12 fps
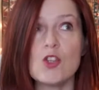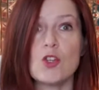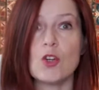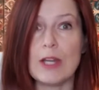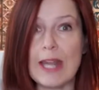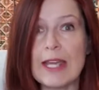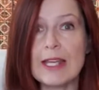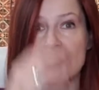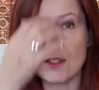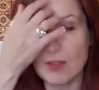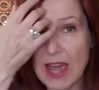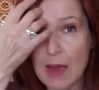your
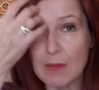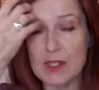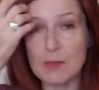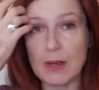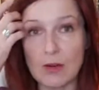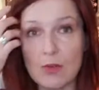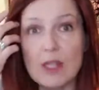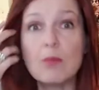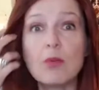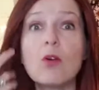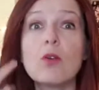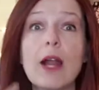negative habits by
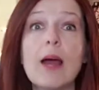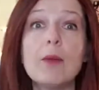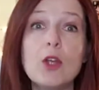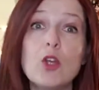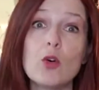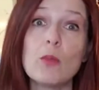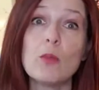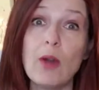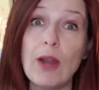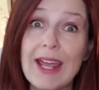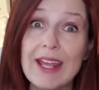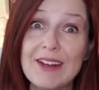reprogramming your
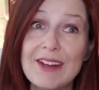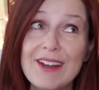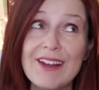brain.